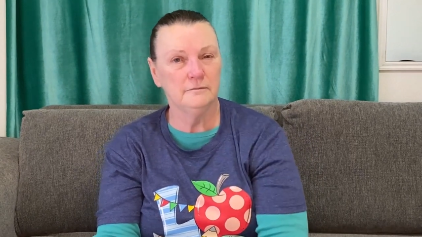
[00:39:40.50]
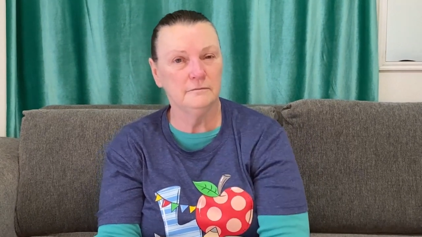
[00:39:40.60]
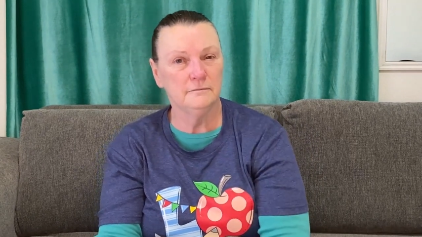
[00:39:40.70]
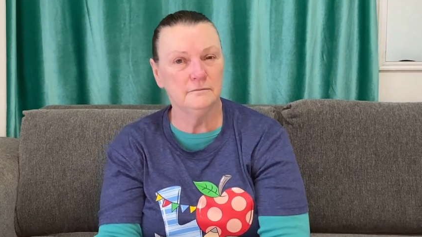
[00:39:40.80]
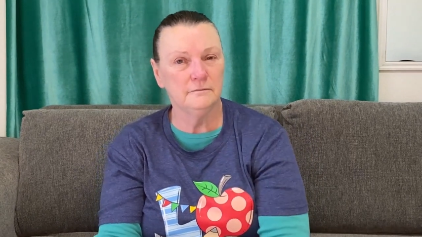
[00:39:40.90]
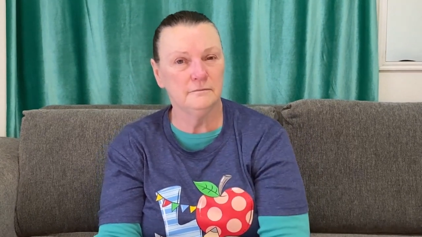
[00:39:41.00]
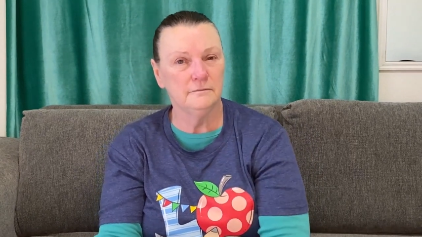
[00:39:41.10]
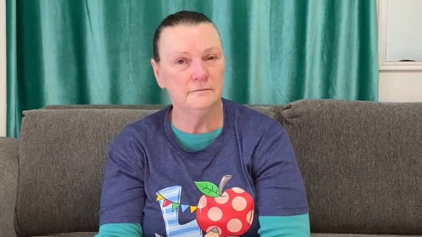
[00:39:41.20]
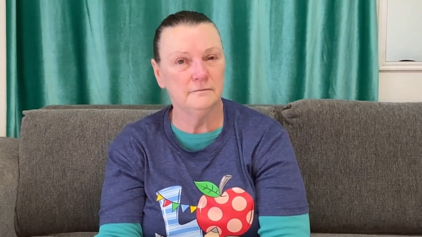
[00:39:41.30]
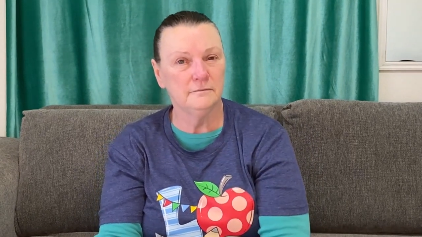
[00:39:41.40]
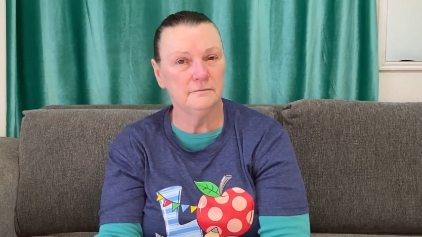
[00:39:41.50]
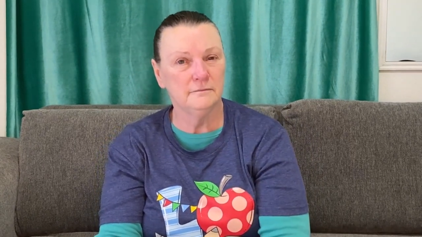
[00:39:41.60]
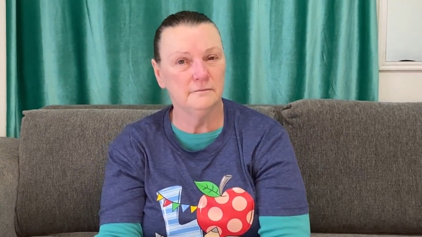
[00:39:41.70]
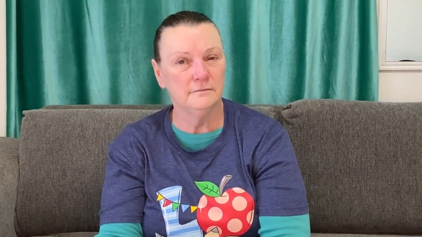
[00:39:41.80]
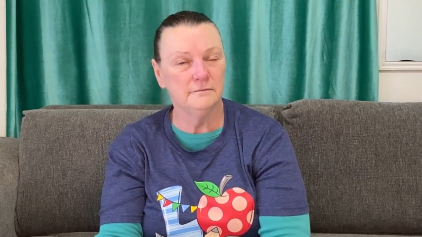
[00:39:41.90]

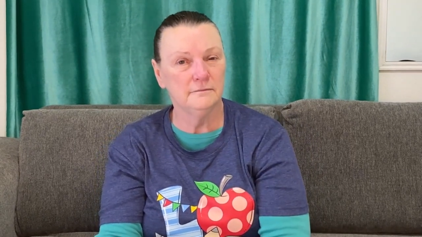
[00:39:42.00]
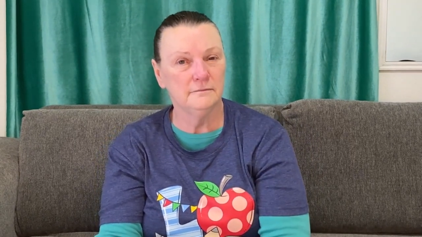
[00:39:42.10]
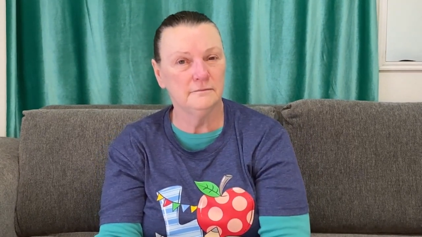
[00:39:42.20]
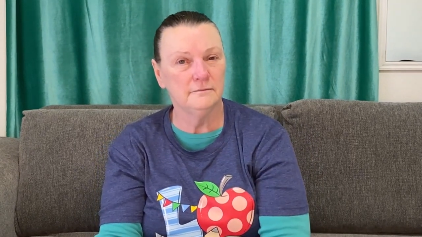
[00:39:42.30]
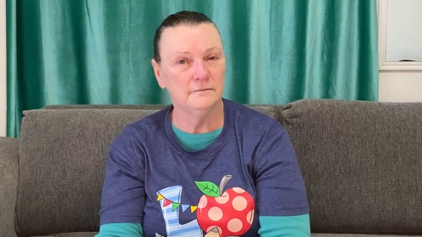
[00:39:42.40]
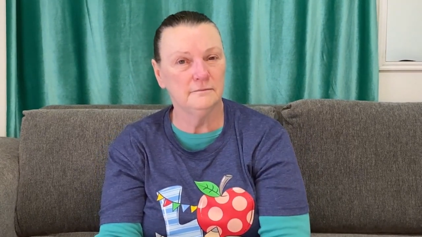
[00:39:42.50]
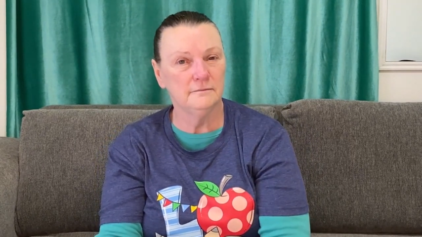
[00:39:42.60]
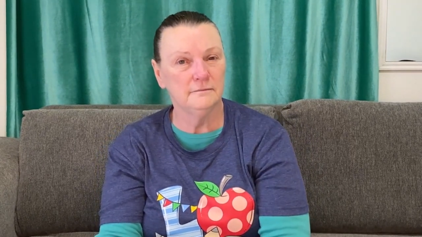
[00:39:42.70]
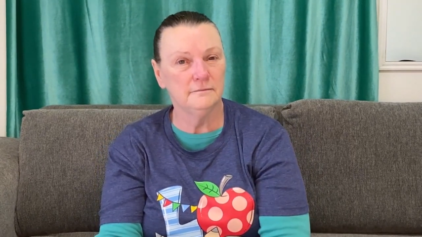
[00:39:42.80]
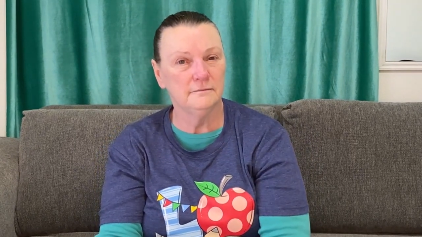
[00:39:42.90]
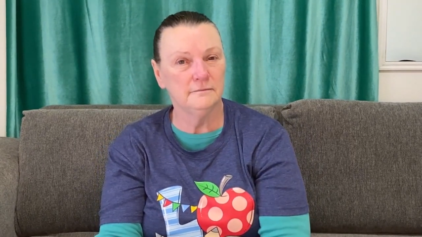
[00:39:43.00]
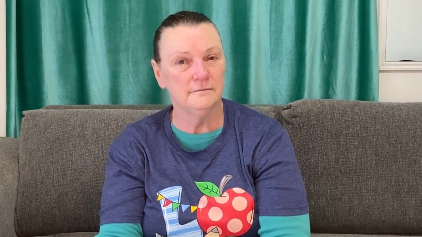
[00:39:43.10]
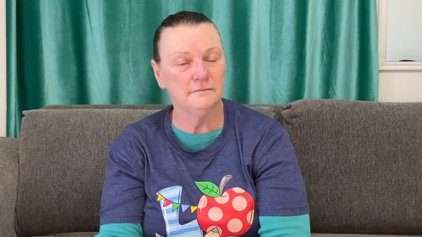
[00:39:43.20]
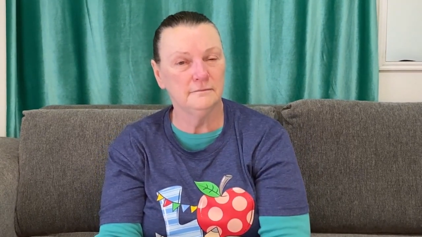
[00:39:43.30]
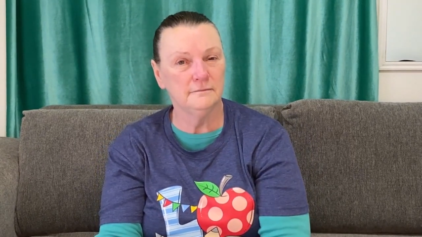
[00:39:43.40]

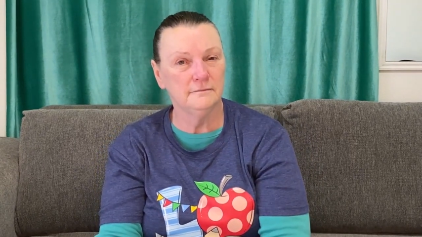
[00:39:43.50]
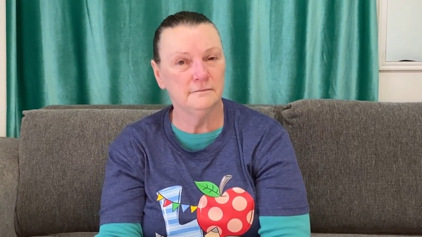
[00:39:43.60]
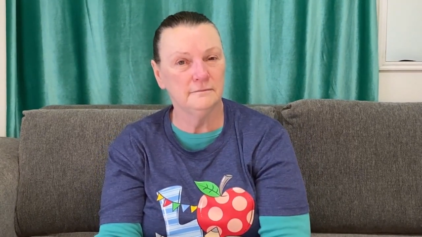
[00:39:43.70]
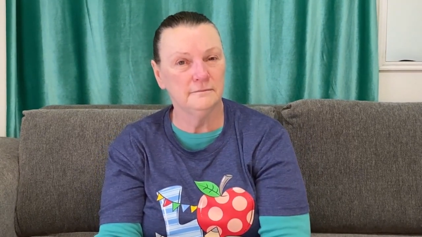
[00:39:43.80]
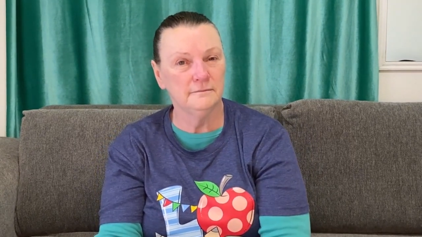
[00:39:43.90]
(silence)